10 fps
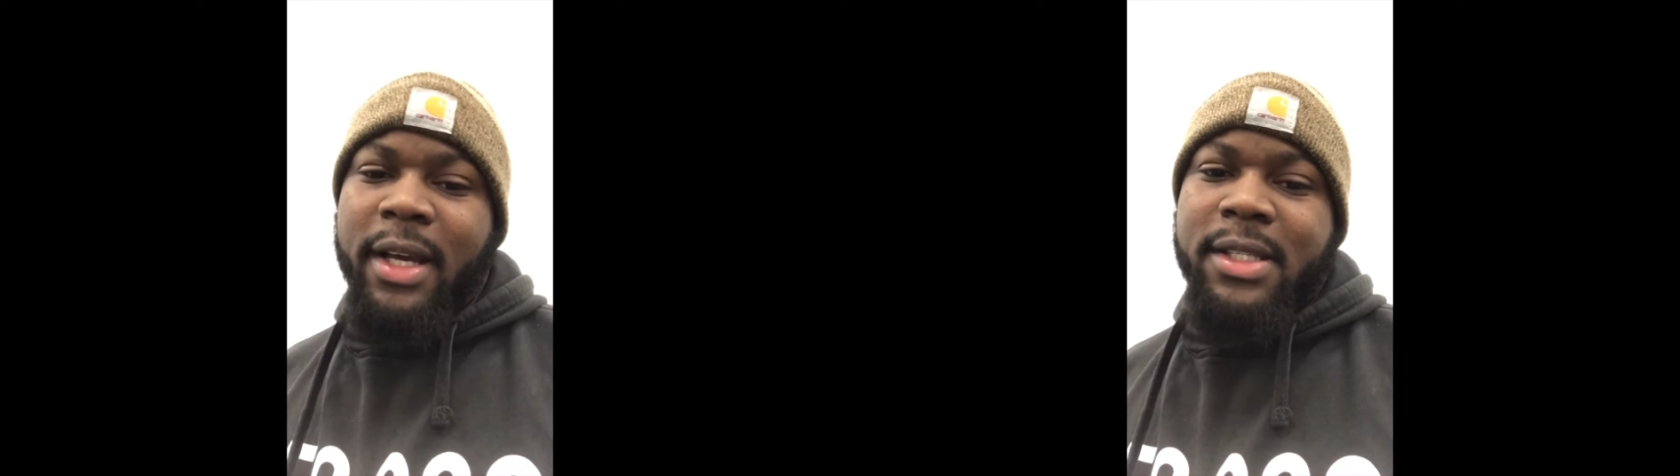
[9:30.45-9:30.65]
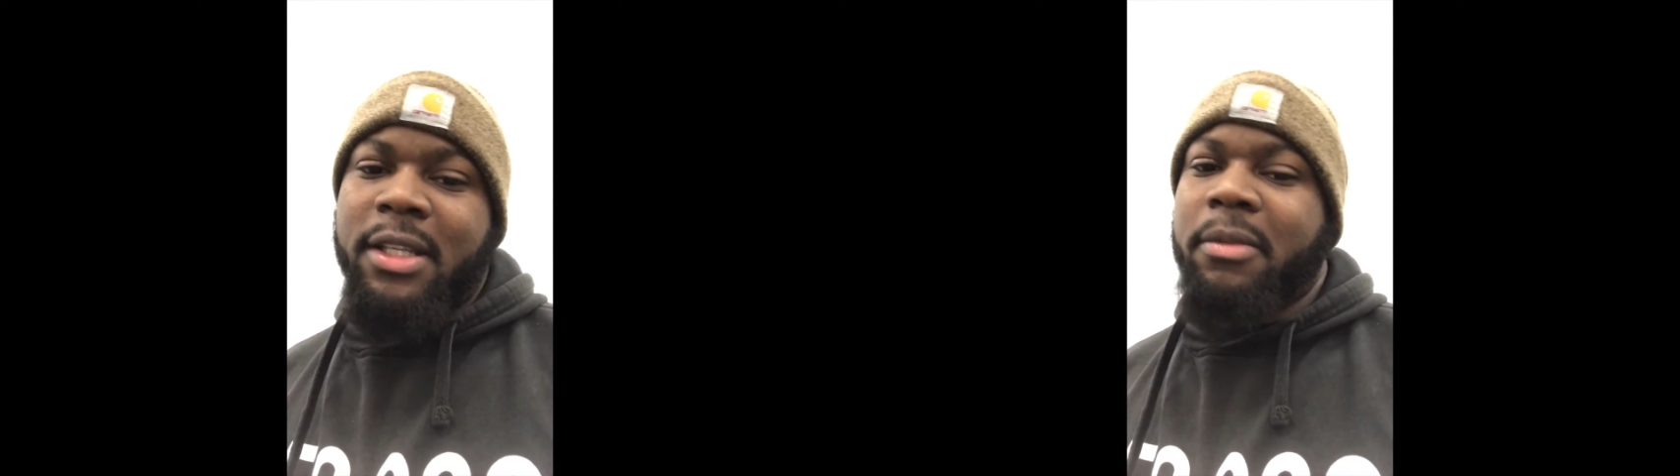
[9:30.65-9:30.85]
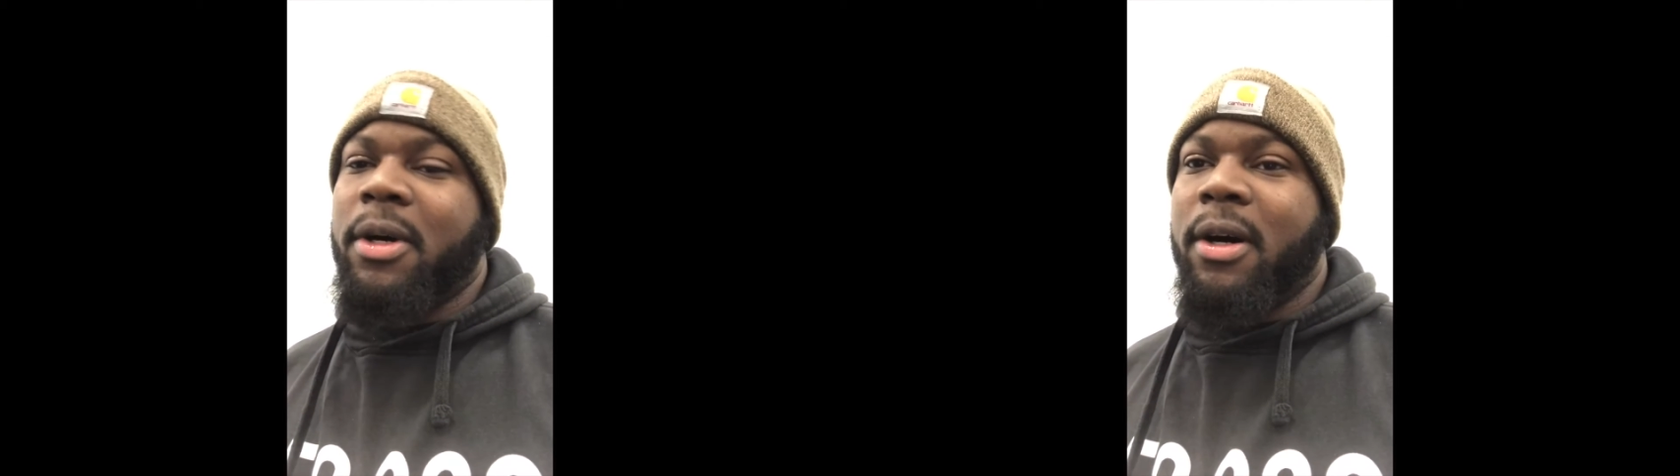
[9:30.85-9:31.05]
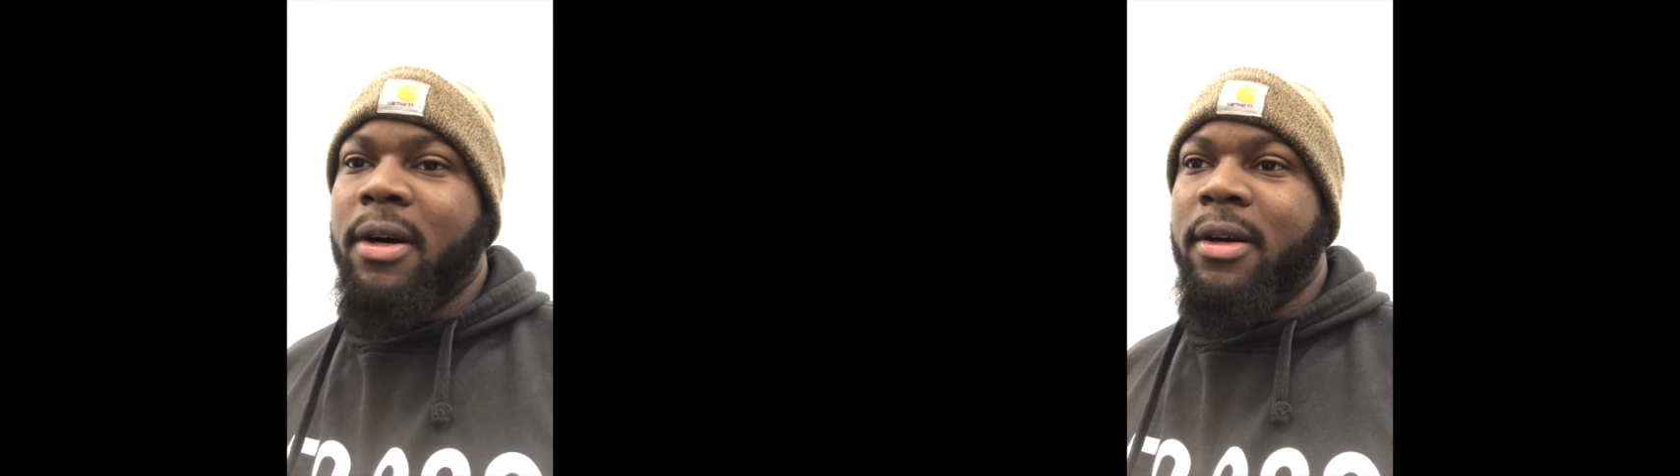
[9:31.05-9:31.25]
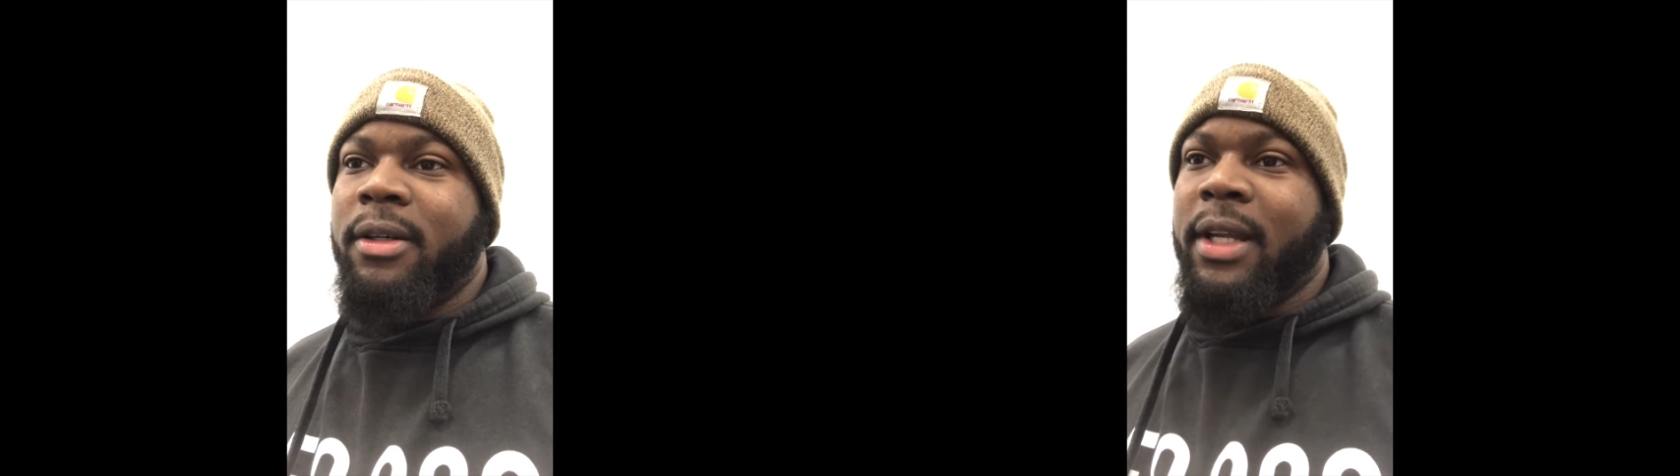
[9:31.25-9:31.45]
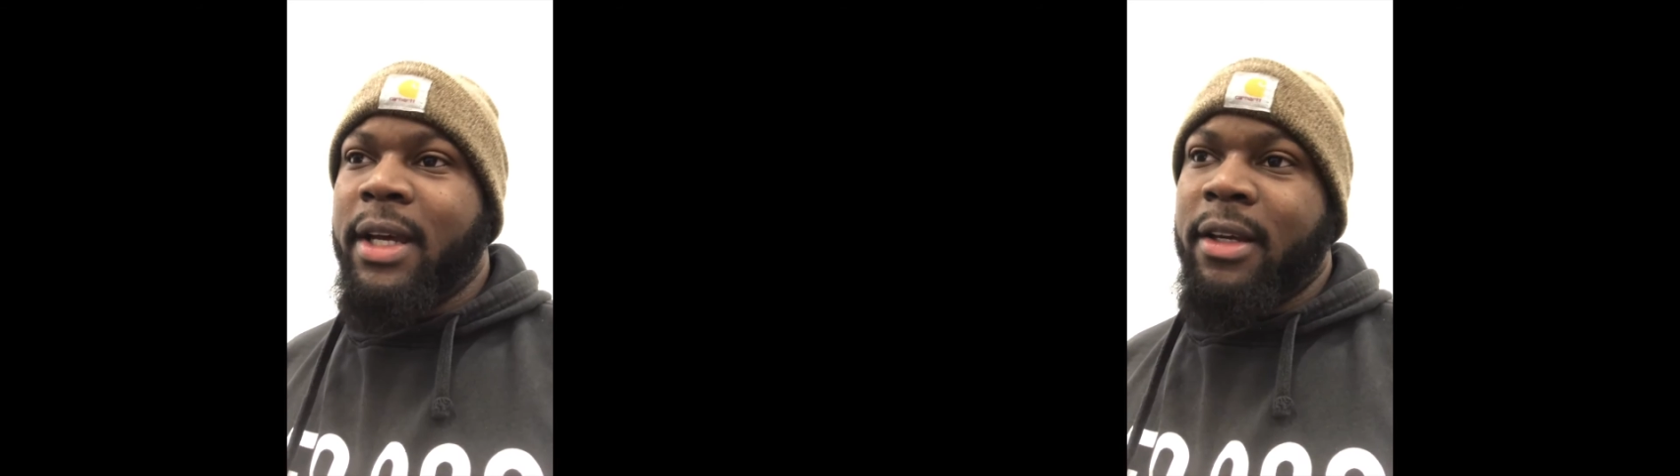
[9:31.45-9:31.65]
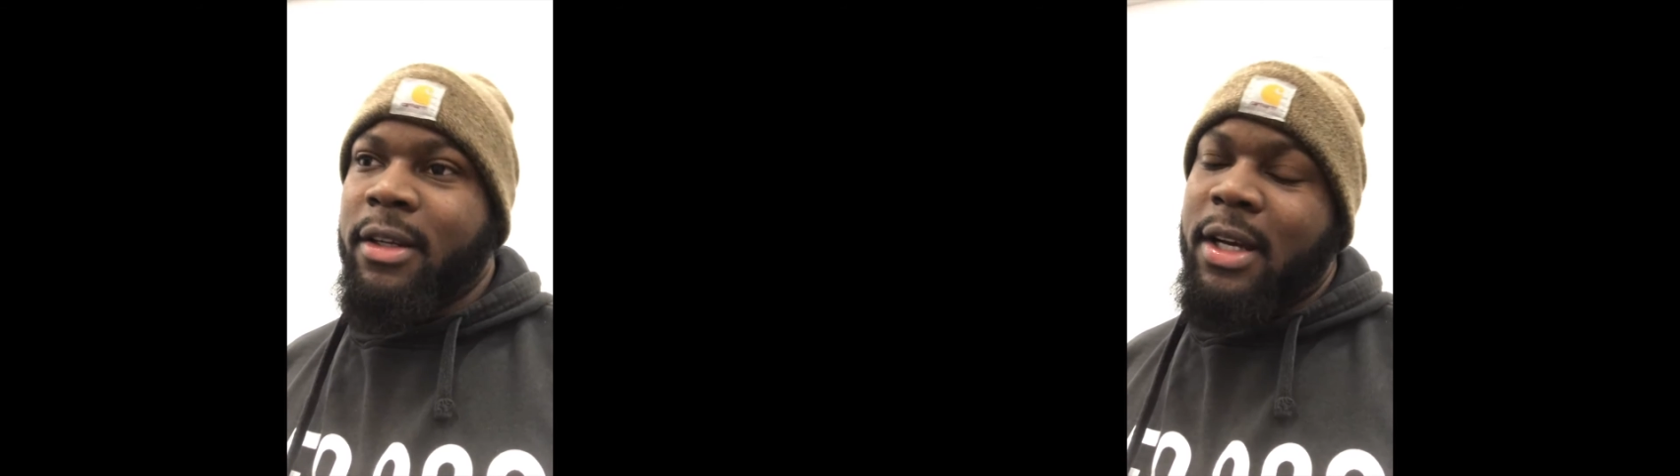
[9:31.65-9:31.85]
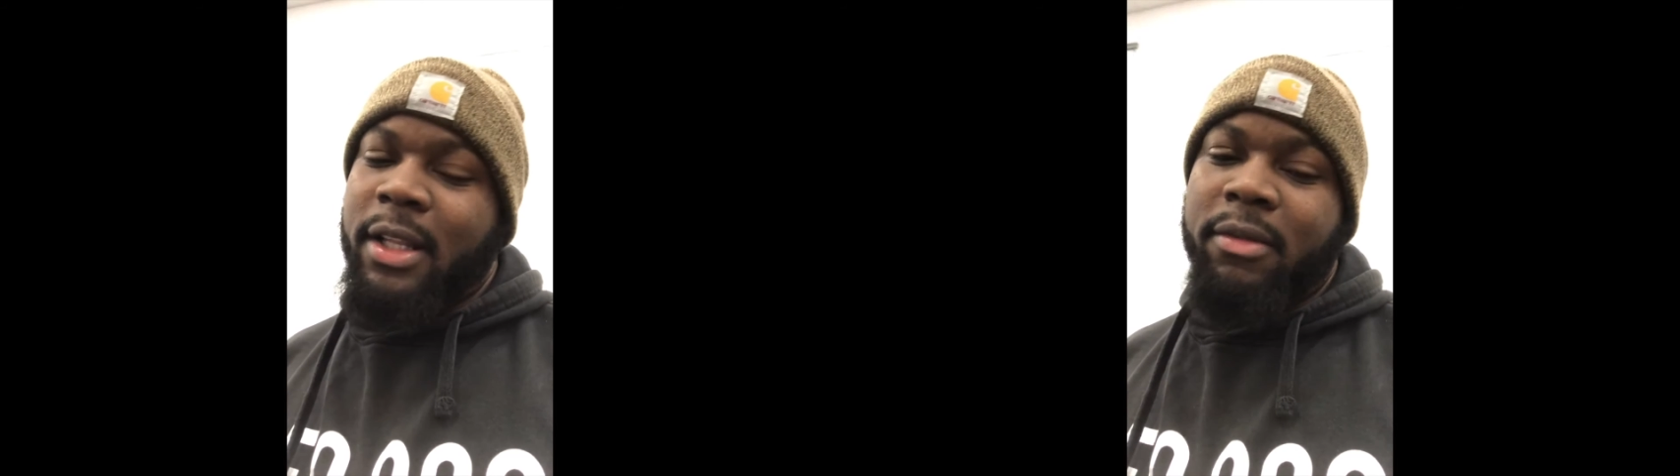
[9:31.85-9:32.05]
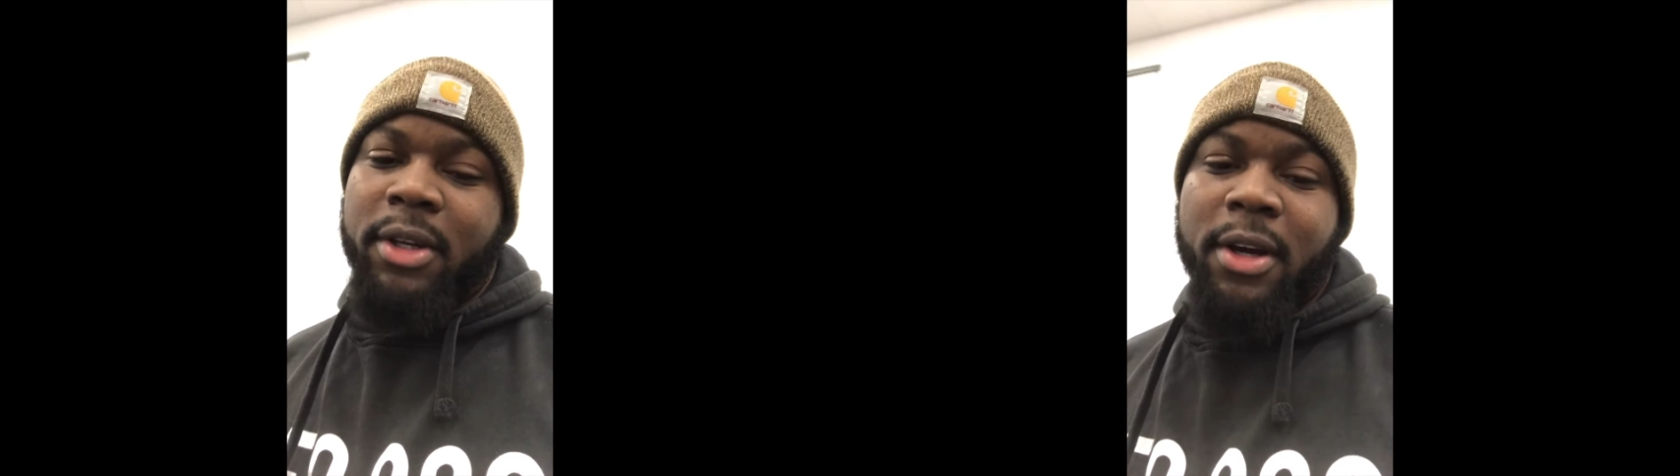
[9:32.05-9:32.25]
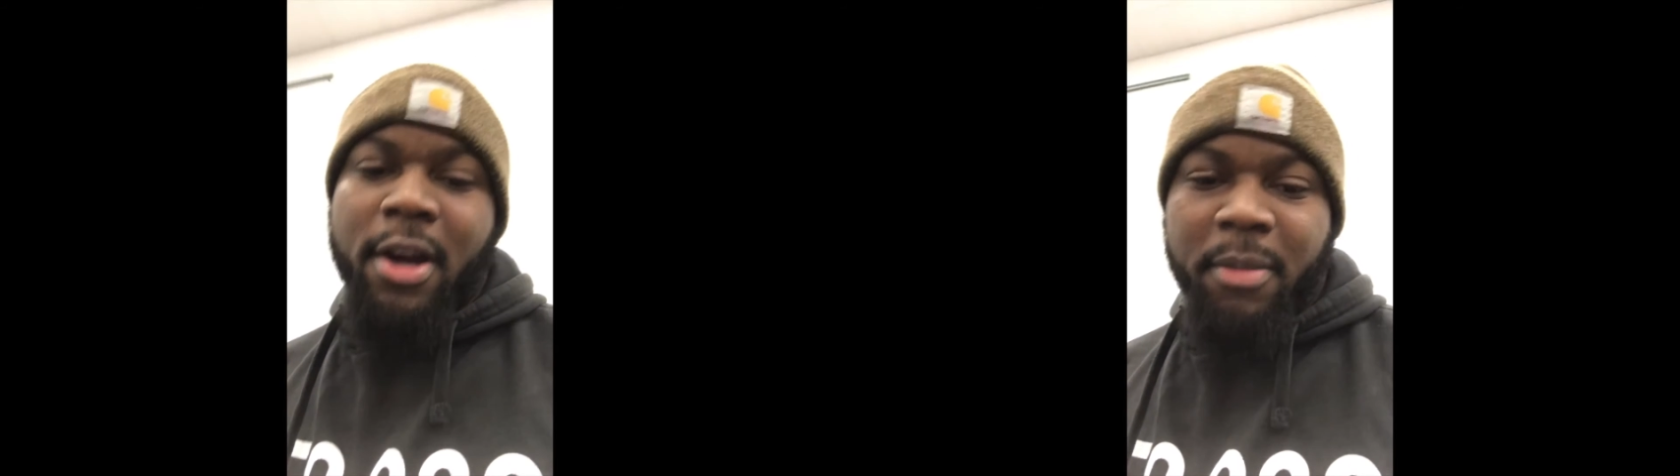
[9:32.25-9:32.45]
I see them all day. I live
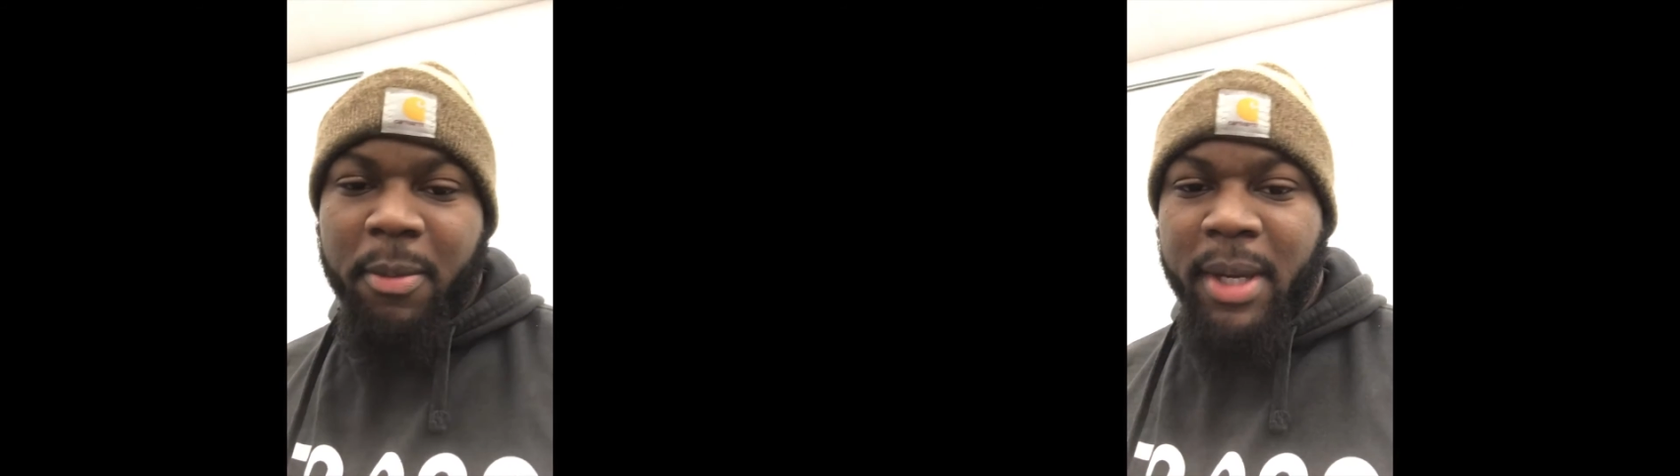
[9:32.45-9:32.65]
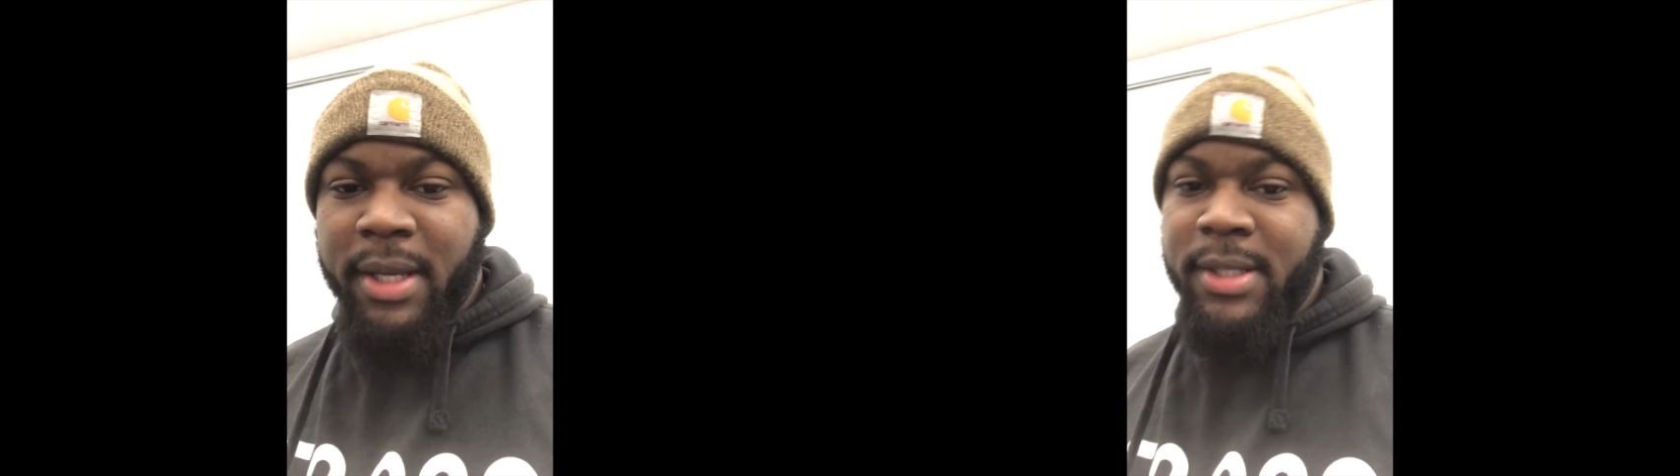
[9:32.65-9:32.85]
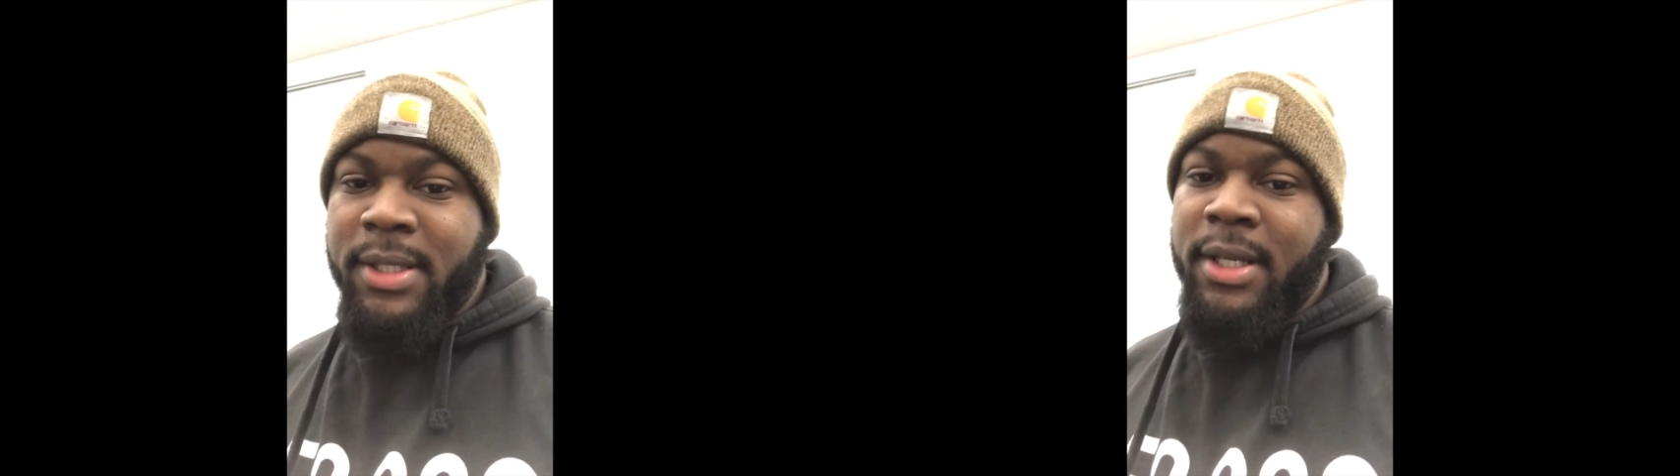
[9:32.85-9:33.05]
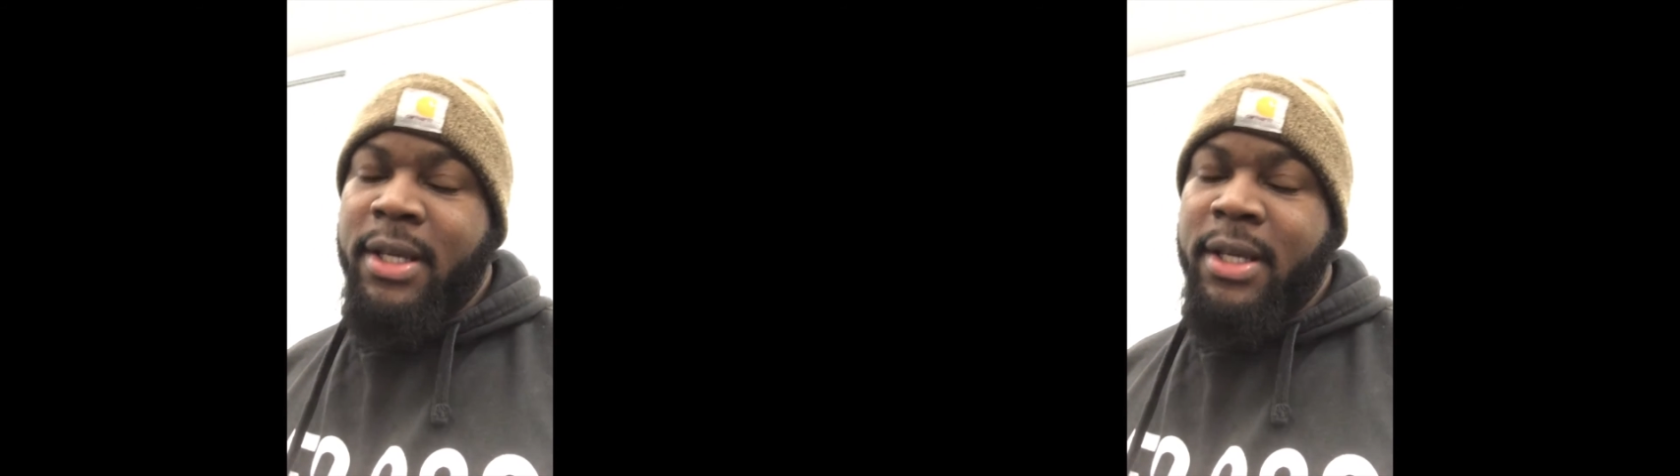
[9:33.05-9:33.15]
near Army base,